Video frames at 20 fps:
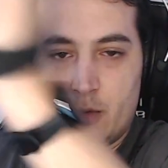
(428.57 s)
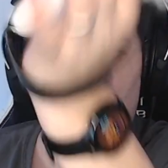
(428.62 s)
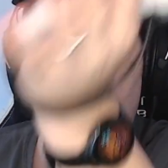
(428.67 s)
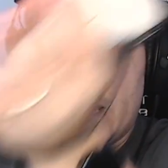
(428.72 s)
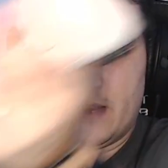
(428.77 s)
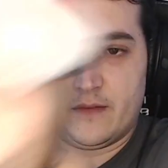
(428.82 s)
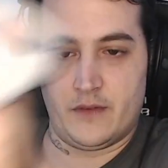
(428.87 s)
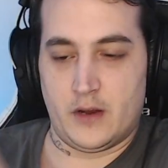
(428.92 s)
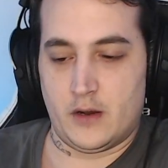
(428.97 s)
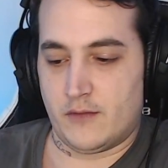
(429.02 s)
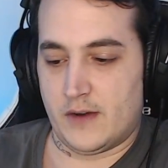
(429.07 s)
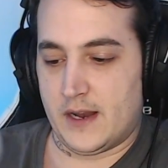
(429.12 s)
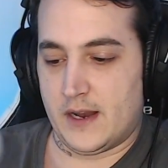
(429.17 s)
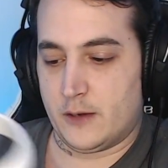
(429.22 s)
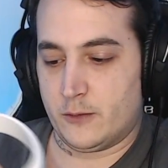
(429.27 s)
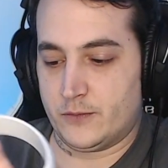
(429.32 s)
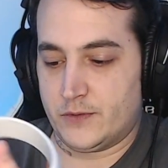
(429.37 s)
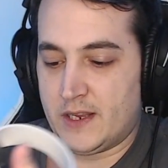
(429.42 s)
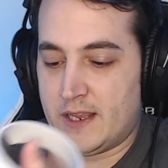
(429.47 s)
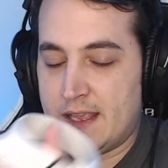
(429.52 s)
wave it
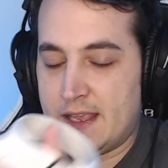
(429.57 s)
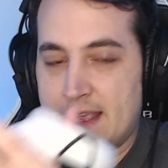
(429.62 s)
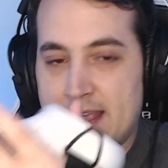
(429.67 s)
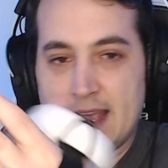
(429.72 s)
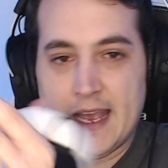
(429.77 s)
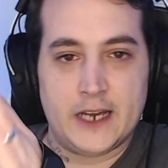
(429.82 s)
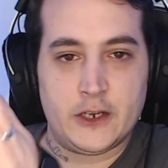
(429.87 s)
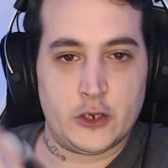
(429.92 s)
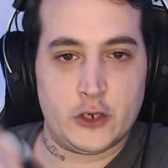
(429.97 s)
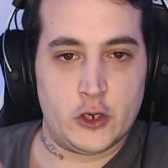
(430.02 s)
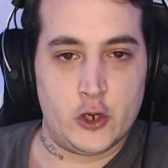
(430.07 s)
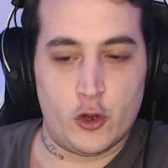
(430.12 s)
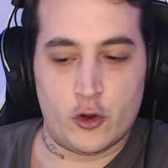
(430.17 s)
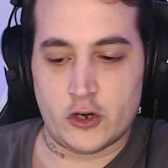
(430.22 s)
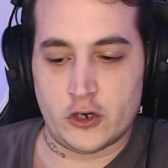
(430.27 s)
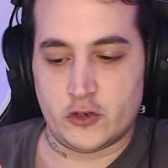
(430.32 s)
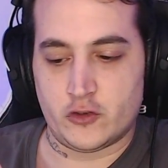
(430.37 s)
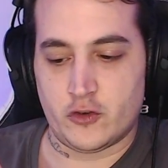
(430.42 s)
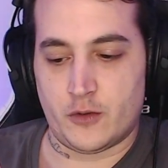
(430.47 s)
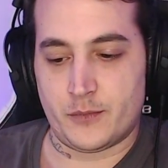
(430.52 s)
around, and you're not
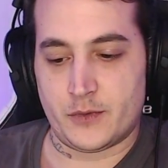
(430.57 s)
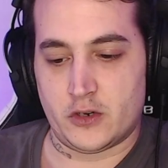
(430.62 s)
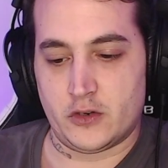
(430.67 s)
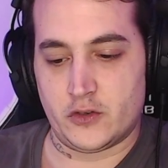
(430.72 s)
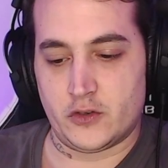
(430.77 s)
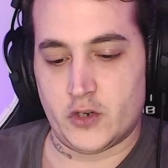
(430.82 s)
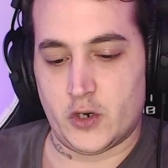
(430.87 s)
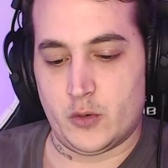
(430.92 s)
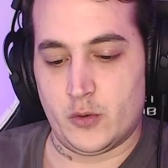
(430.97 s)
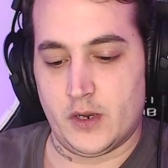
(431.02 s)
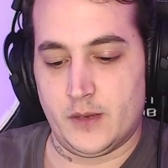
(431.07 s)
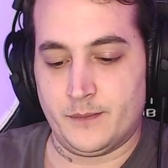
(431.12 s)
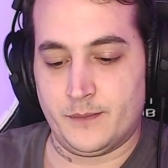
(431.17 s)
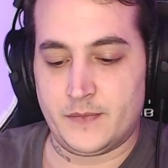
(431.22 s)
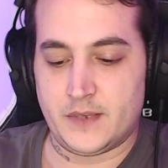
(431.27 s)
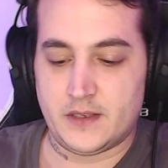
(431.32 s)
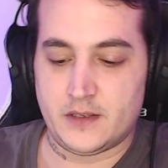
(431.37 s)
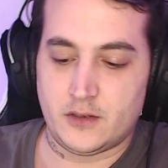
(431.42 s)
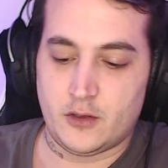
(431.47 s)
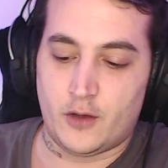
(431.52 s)
going to drop the controller.
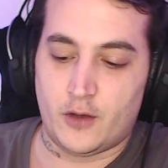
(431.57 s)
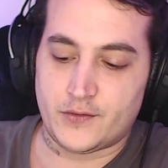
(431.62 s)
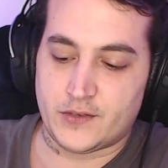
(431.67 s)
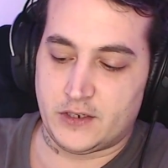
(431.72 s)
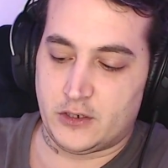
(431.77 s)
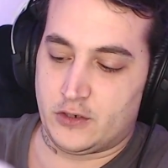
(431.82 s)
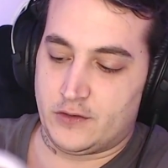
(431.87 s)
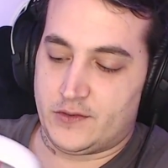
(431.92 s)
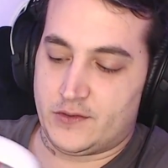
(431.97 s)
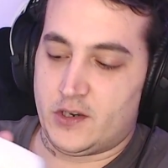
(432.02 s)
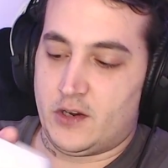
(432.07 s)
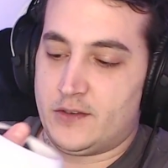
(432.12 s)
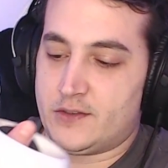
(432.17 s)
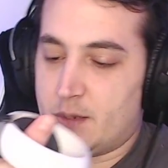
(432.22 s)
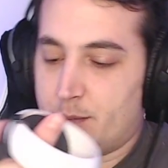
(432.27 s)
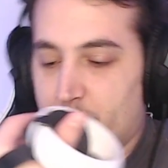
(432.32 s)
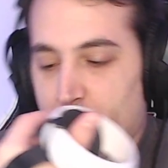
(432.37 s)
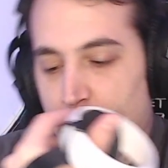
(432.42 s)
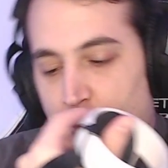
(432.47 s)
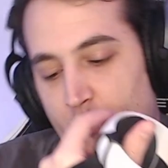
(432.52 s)
Obviously you can tighten
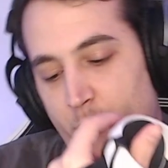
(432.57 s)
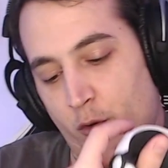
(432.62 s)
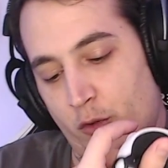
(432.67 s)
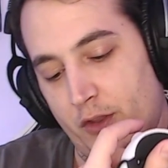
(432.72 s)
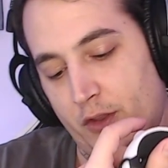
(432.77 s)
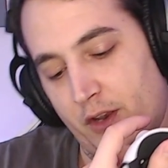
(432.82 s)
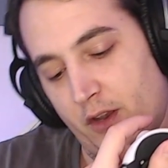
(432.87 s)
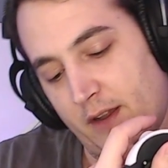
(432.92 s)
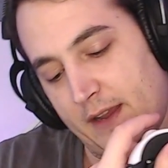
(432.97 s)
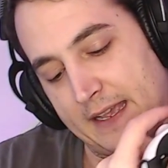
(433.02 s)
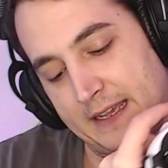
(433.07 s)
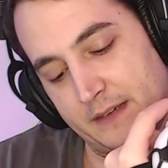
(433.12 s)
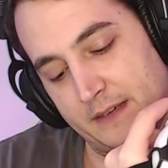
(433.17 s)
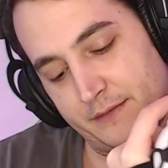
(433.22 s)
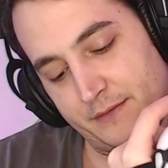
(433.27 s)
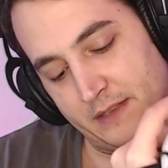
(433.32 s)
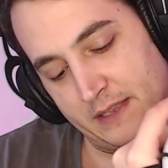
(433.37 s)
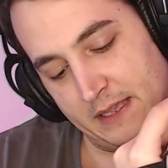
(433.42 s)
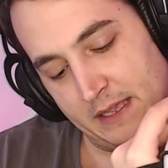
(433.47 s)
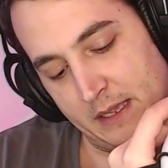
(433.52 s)
up a lot more than I
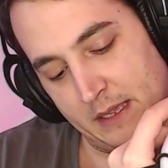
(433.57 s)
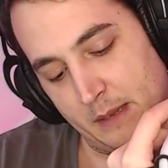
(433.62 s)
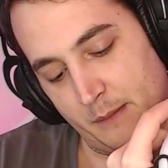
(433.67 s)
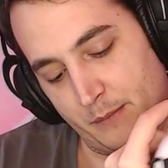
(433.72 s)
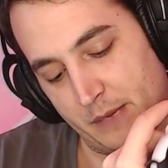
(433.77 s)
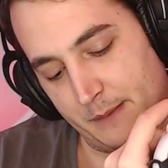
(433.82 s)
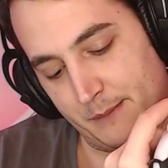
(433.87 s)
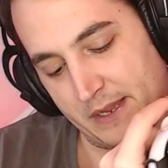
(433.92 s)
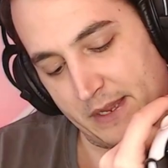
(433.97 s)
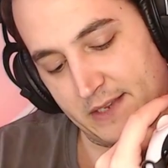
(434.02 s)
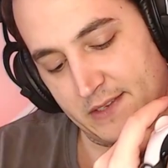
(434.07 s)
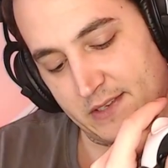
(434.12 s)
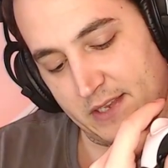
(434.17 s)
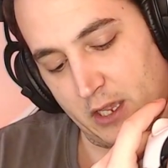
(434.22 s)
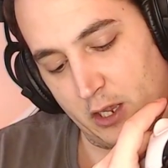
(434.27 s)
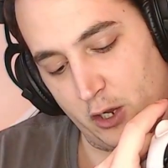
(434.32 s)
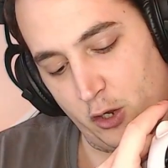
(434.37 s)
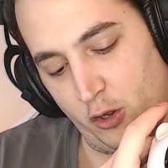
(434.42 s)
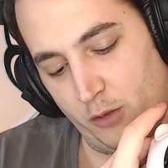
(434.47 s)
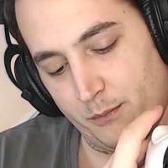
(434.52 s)
have, but it makes it
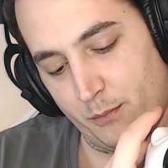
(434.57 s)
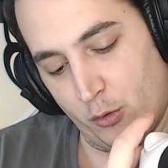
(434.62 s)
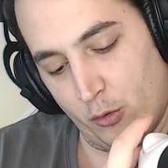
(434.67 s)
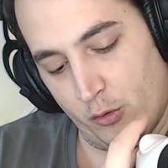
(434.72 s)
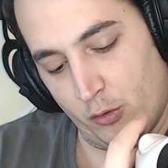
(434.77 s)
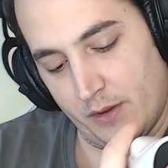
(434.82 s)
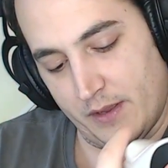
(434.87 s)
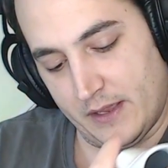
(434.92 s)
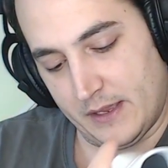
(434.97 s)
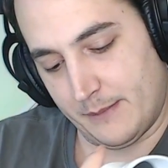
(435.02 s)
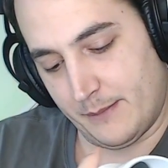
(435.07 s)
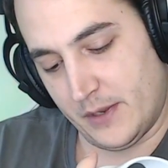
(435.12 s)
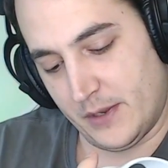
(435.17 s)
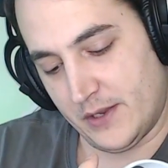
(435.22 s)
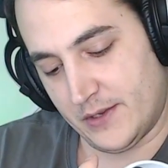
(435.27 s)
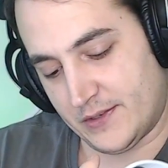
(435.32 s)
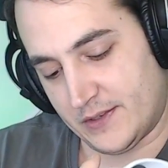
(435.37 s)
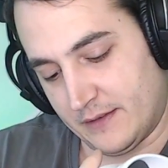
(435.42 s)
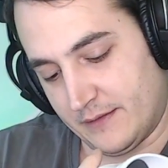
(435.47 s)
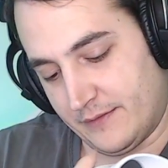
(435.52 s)
a lot more
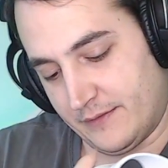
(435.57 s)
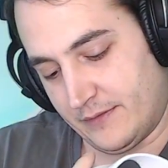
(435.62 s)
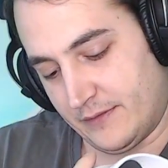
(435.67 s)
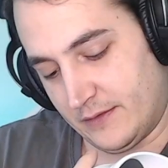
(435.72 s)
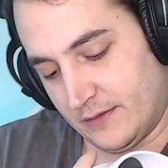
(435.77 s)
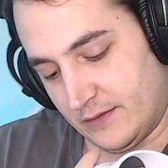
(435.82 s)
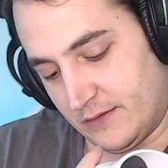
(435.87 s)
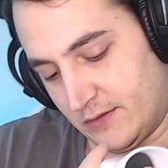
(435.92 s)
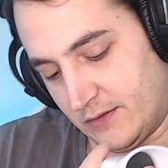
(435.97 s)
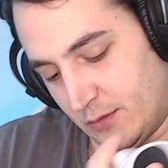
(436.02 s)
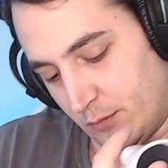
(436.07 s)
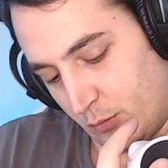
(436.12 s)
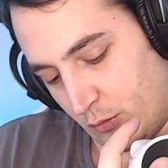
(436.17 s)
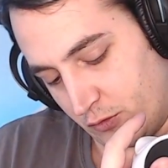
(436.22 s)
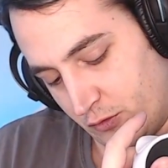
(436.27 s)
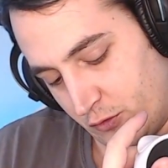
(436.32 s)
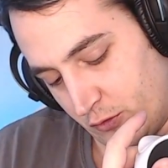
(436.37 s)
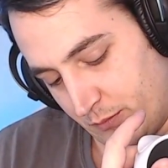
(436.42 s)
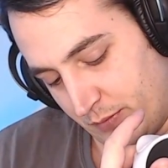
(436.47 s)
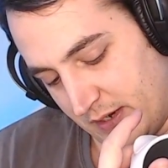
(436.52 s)
immersive to
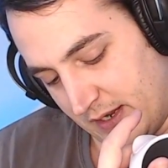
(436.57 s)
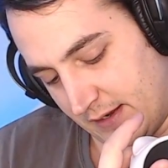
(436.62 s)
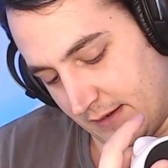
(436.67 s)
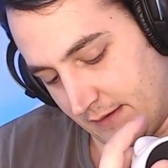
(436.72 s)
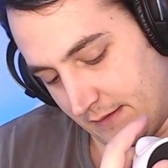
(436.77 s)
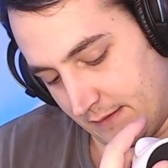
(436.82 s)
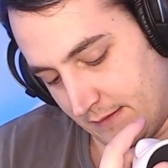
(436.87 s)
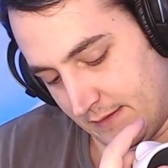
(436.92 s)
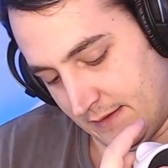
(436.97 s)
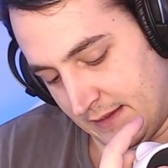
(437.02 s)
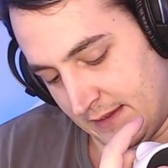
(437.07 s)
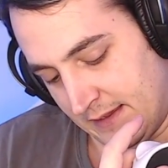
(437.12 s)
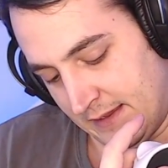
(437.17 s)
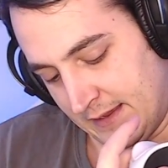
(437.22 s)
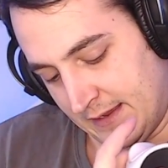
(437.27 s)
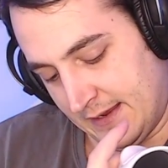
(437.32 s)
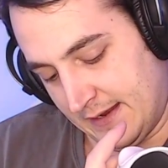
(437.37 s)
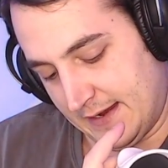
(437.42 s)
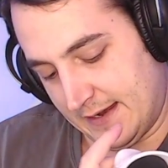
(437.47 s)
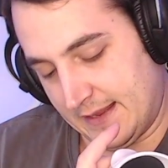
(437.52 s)
what you're playing.
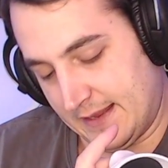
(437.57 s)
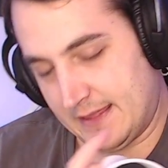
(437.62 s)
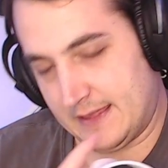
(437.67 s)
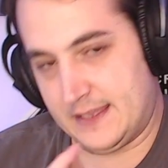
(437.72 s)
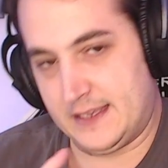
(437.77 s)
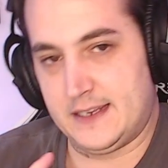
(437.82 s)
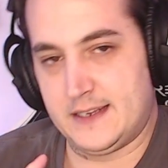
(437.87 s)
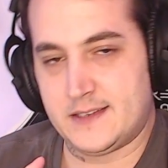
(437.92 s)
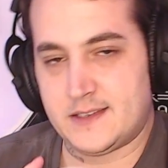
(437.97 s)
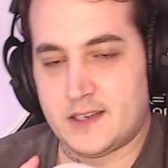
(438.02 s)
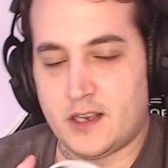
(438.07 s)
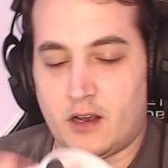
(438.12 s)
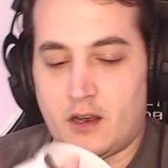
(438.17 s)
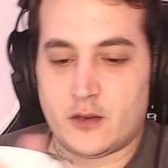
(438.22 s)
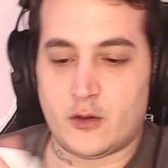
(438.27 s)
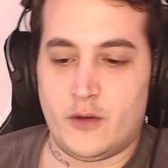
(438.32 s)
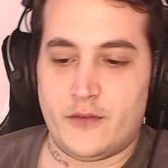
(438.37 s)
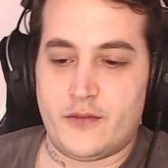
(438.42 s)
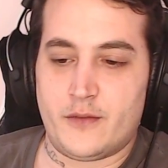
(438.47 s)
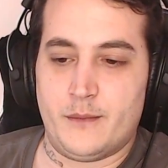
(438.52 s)
These I
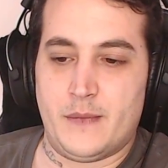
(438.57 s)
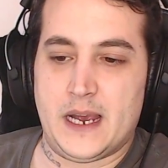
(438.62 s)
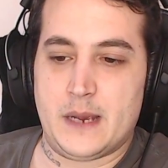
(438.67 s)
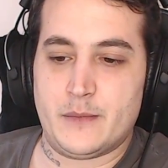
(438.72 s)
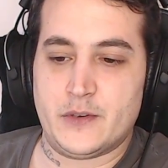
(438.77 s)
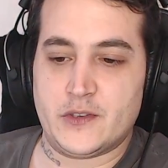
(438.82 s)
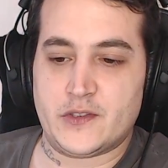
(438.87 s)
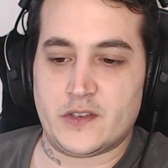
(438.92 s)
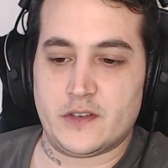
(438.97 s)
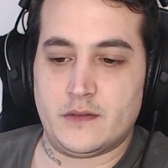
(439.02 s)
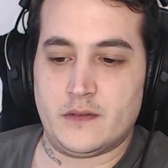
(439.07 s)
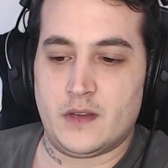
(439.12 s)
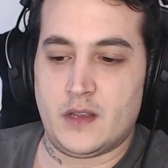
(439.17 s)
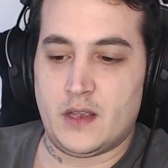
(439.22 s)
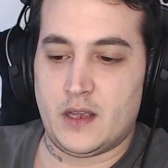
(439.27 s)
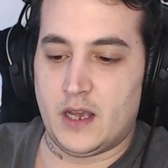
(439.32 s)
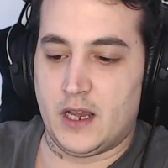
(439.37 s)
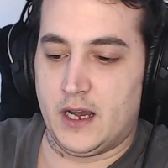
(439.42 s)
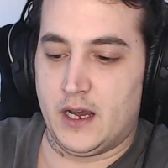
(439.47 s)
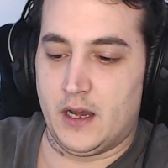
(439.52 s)
got from Amazon.
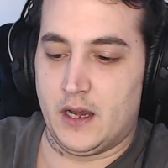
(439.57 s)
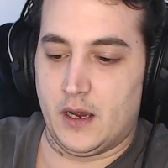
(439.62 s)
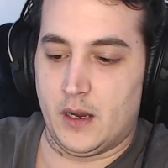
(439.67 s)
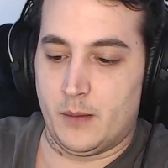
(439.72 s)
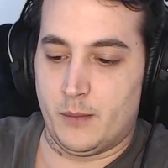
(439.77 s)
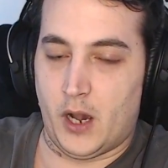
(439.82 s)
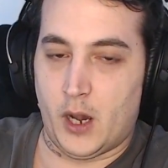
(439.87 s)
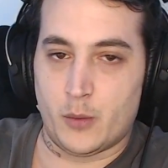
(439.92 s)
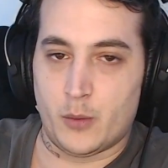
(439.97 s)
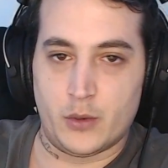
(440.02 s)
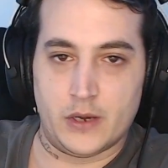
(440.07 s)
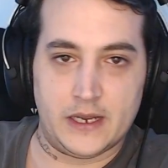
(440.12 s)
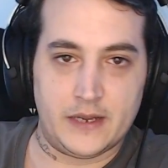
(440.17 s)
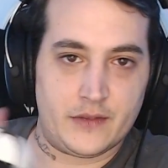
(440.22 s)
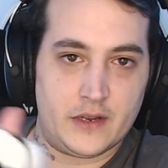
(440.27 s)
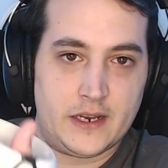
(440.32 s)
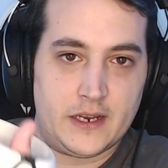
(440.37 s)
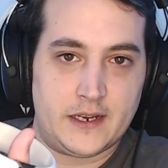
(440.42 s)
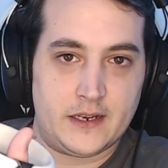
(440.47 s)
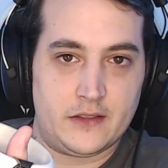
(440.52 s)
I will leave the
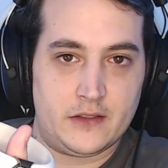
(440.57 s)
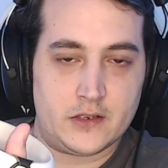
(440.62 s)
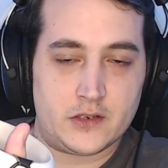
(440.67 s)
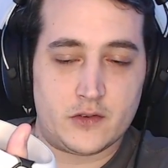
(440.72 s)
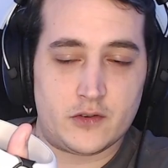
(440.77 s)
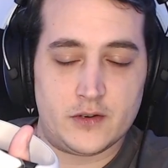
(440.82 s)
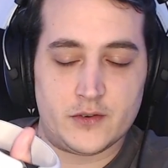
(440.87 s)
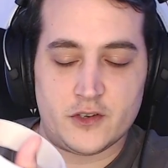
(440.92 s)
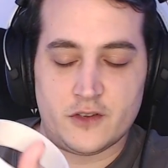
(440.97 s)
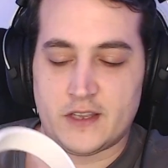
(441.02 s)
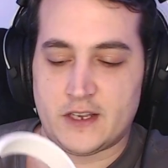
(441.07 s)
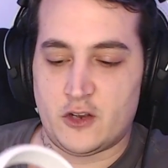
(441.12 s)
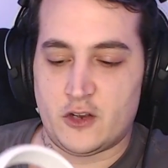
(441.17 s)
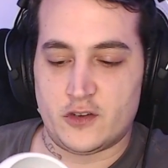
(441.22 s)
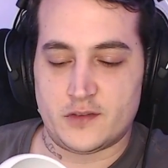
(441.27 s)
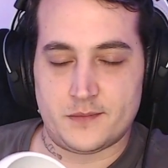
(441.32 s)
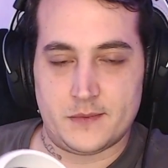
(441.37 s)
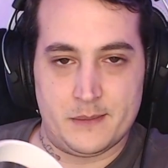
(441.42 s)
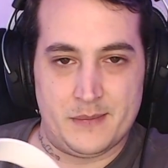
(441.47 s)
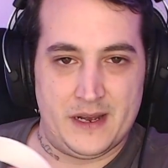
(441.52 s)
link in the description. They
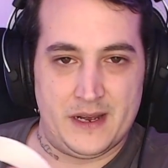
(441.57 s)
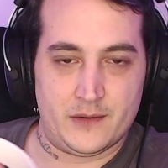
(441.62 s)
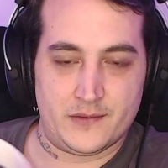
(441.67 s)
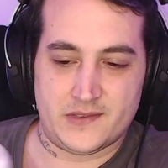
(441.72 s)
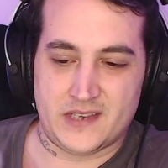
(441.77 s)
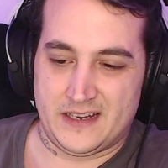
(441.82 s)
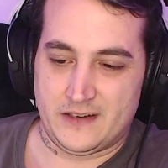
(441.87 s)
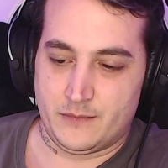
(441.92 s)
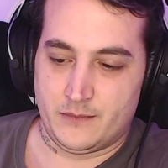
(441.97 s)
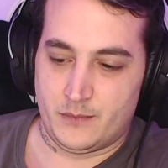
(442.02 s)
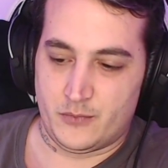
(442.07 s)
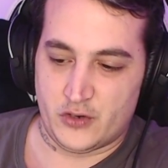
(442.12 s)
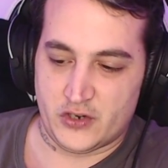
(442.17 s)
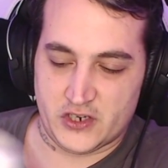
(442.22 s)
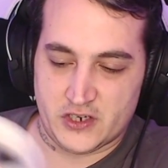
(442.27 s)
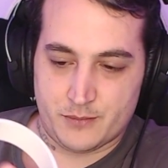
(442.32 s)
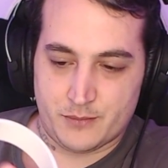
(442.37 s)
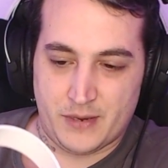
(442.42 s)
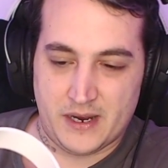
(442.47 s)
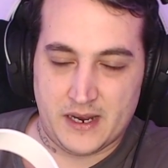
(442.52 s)
cost me about £10 British,